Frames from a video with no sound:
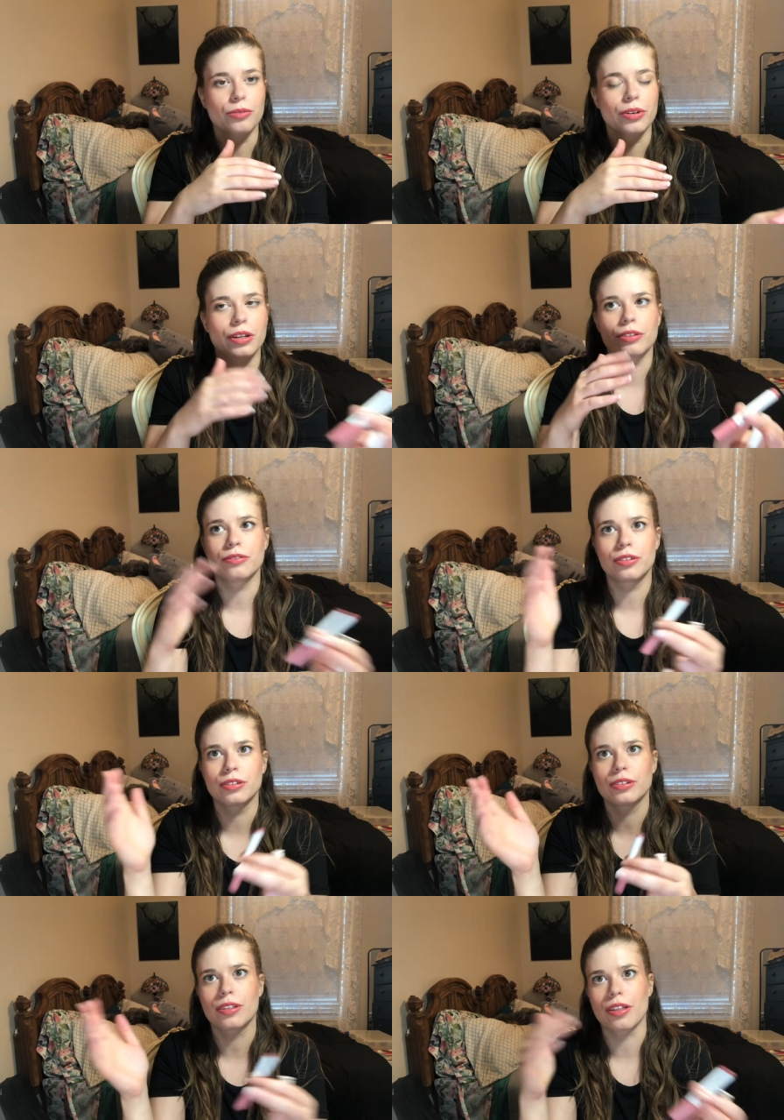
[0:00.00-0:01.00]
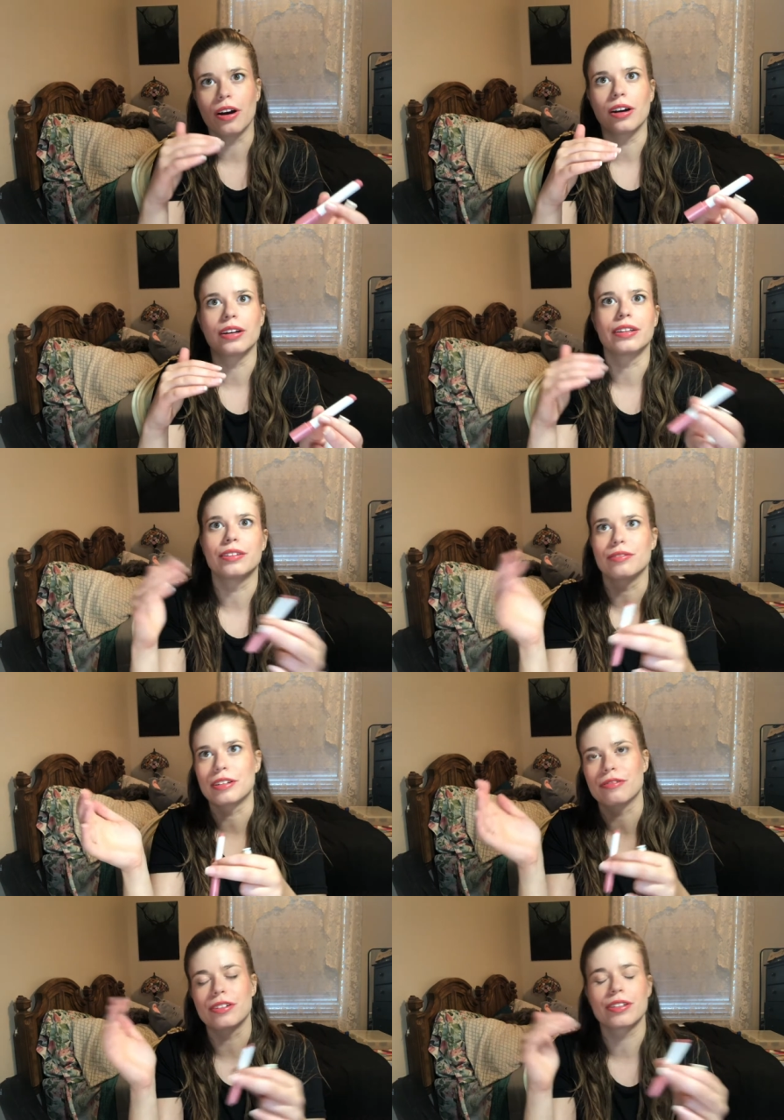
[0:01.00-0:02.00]
you know thaw and then
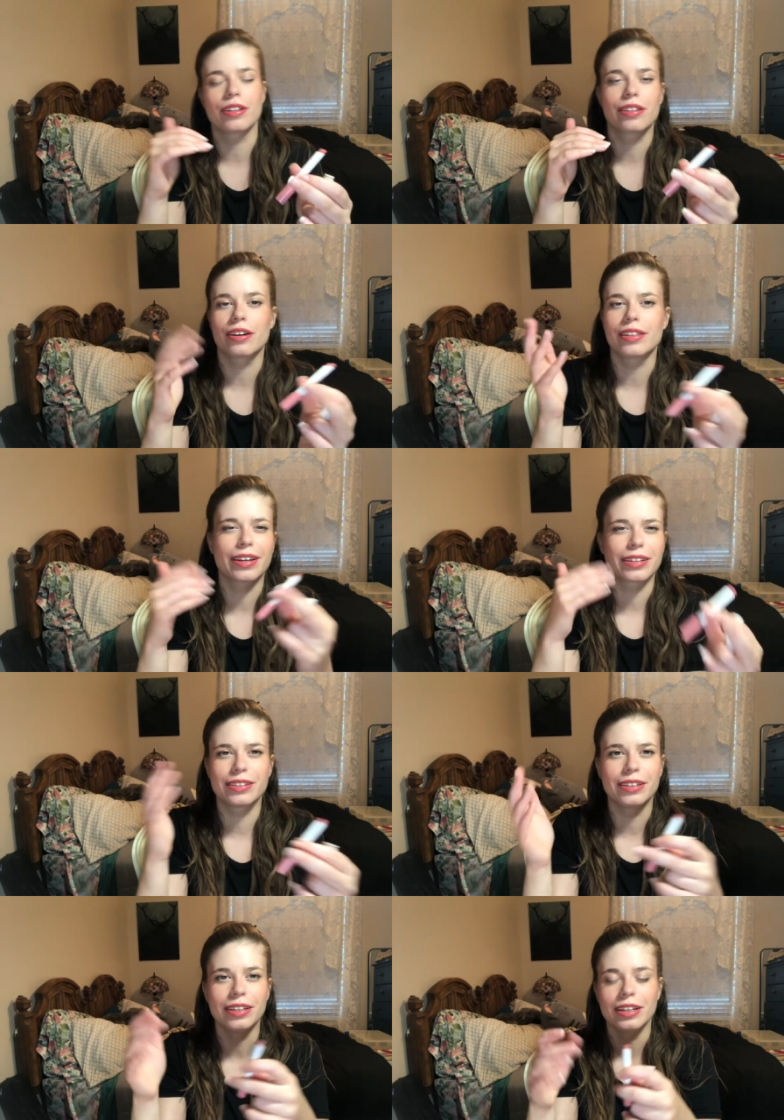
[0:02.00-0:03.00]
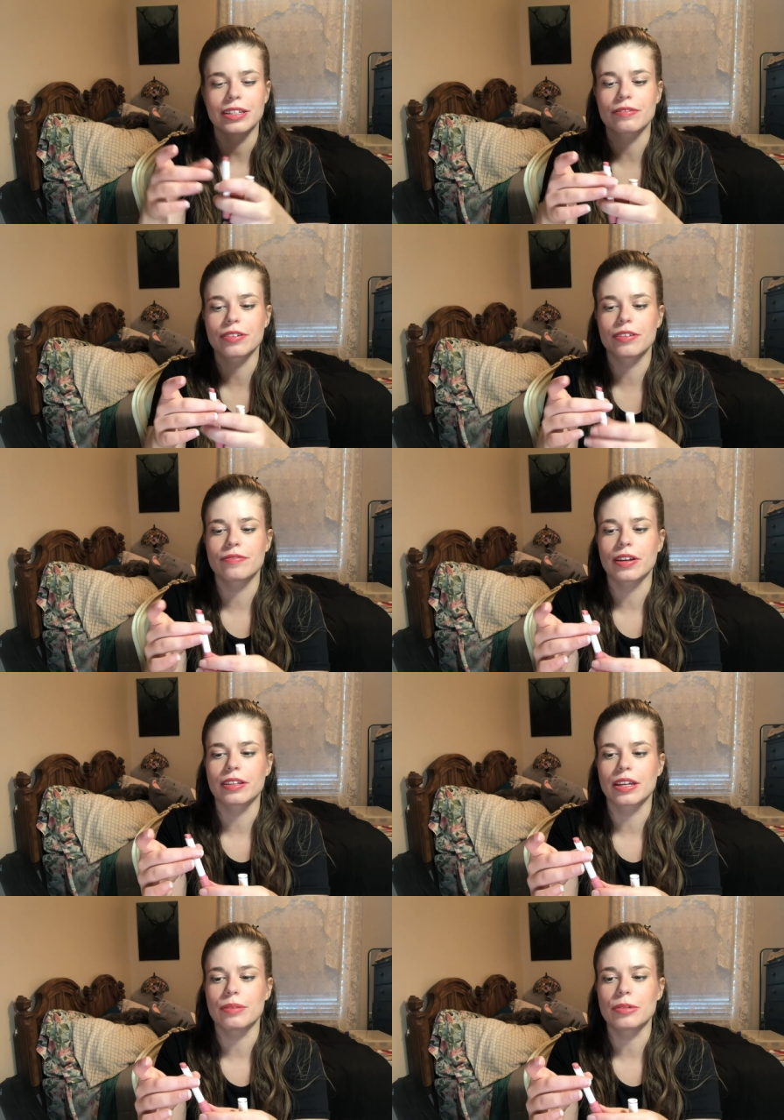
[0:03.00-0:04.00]
refreeze and thaw, and that can definitely affect the
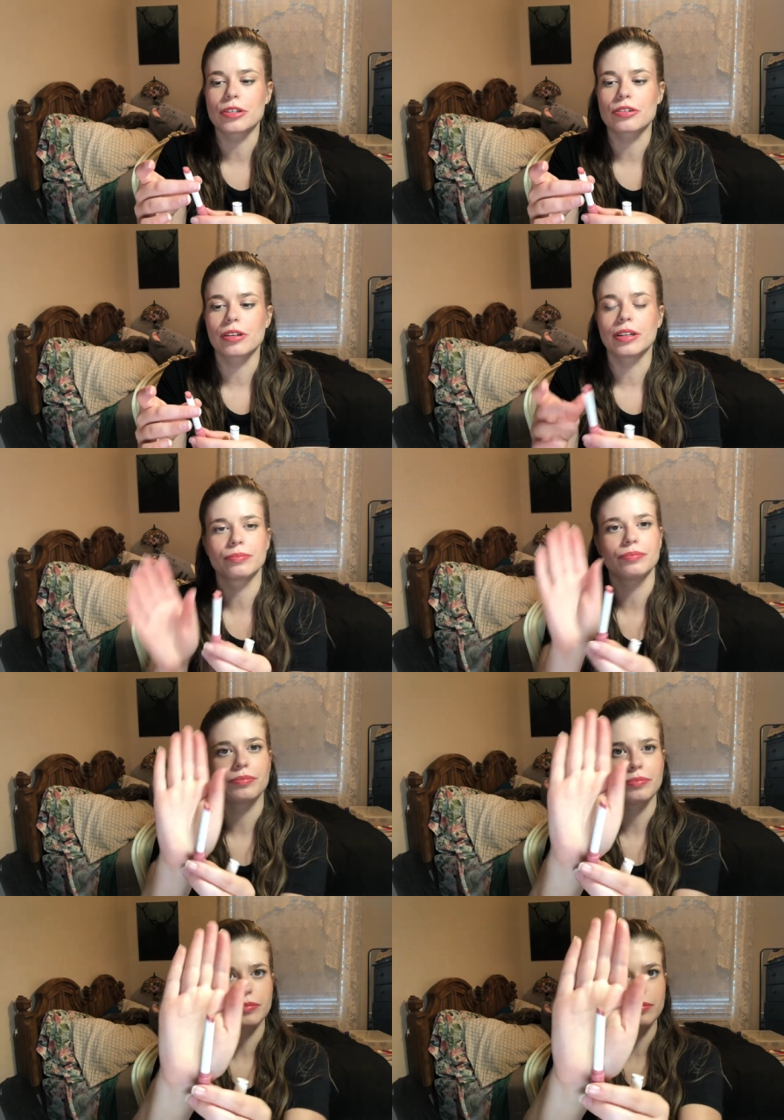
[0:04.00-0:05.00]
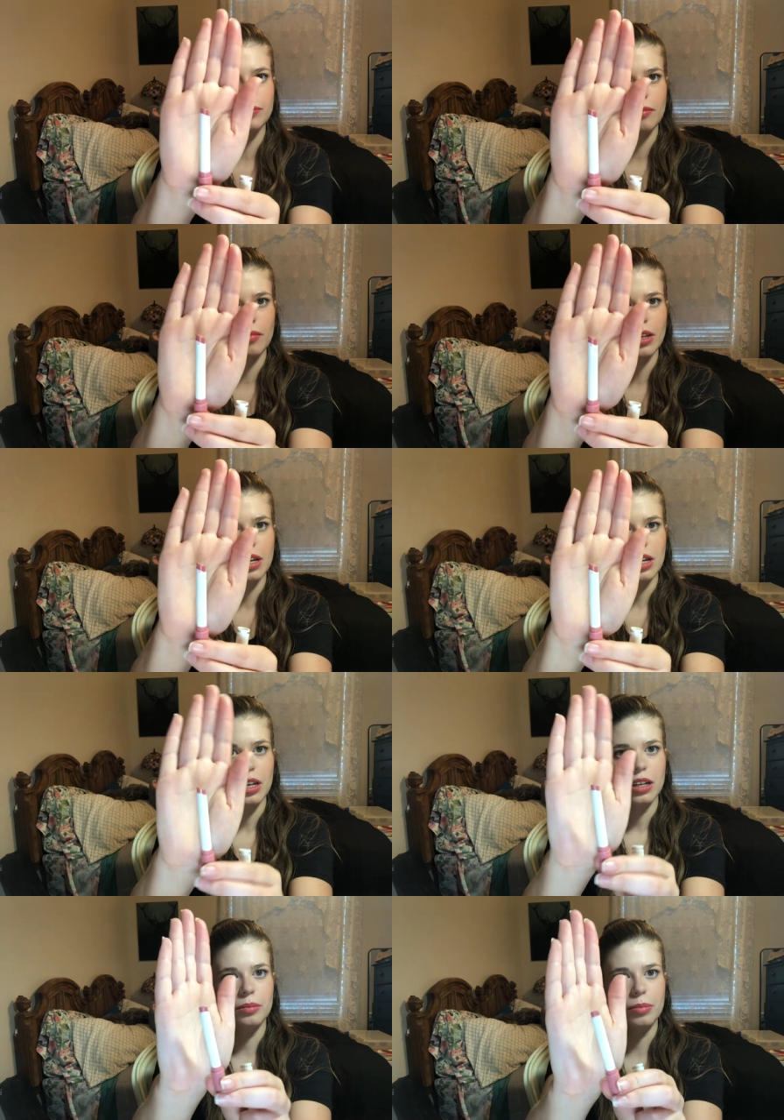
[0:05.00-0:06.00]
chemistry.
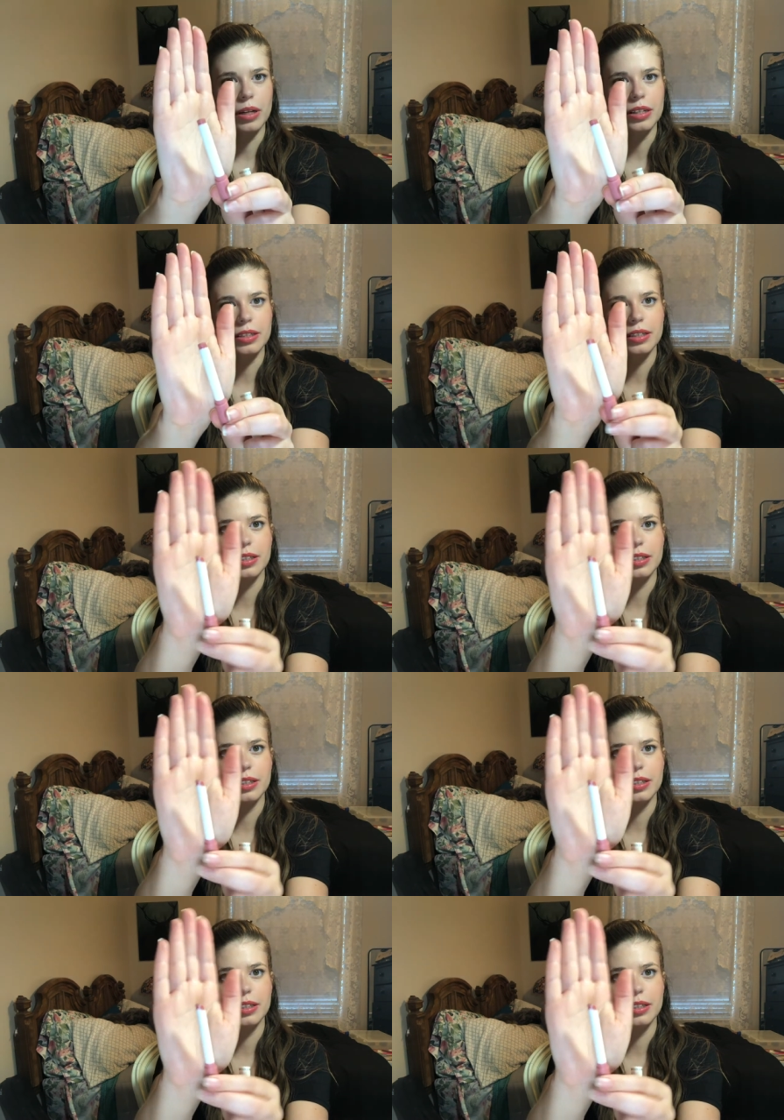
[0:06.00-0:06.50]
But